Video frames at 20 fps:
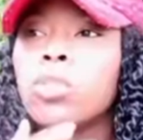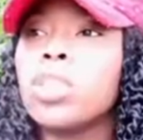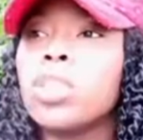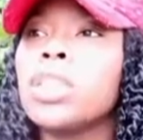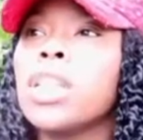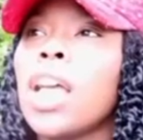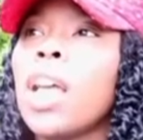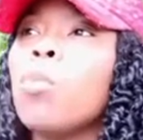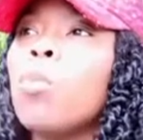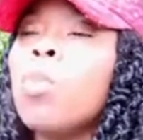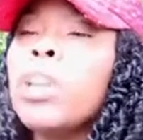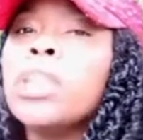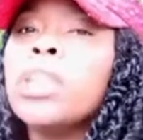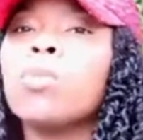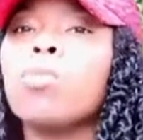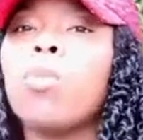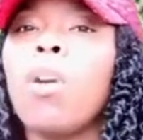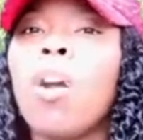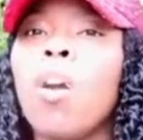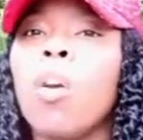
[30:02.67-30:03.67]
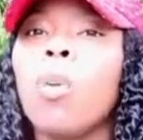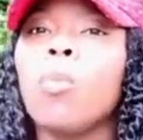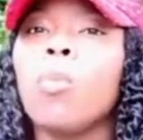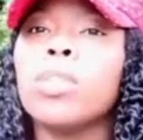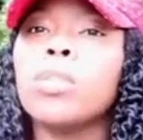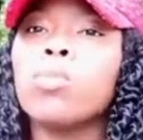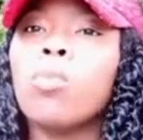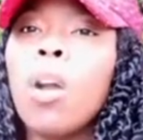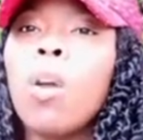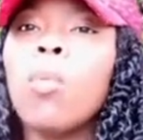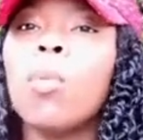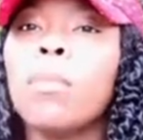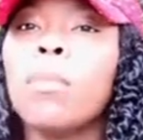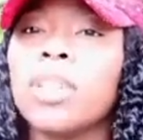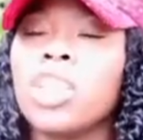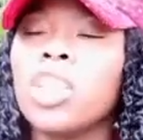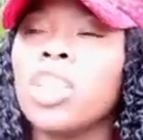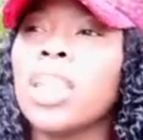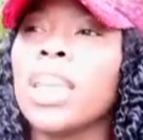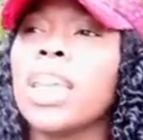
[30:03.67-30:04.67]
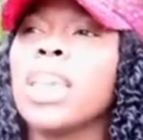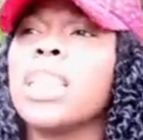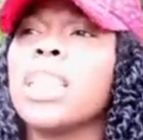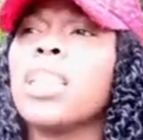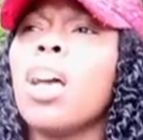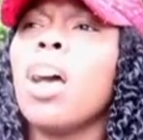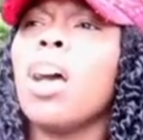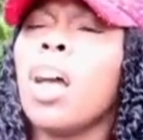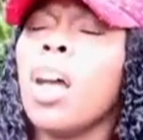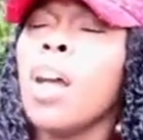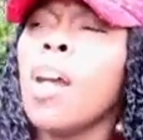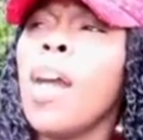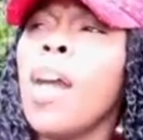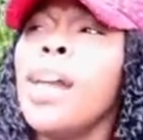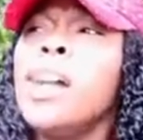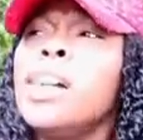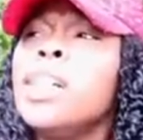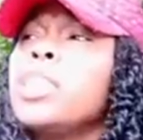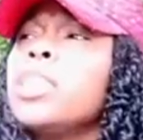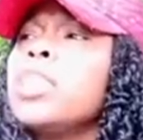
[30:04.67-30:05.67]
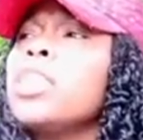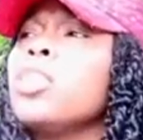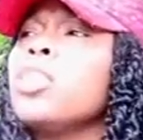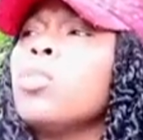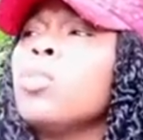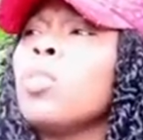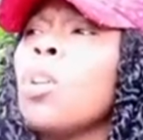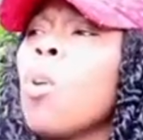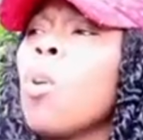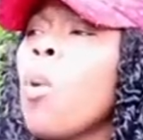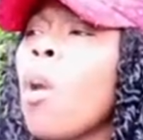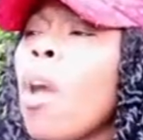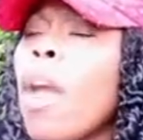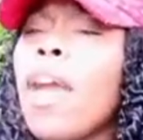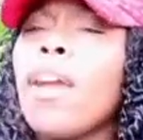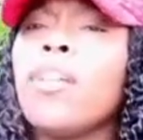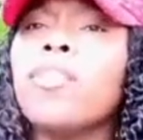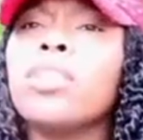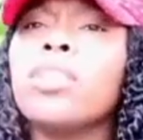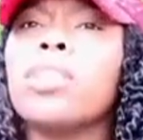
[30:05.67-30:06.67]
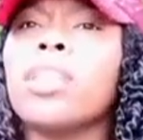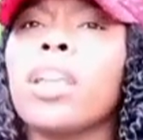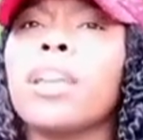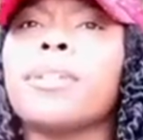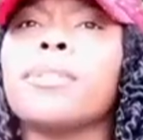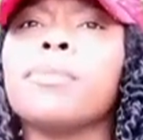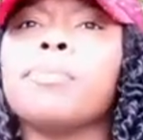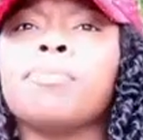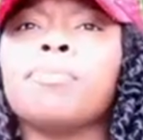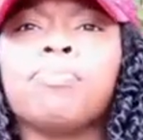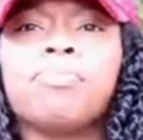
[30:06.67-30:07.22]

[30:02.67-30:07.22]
she's like what is wrong what's wrong with me she thinking it's her she you know everything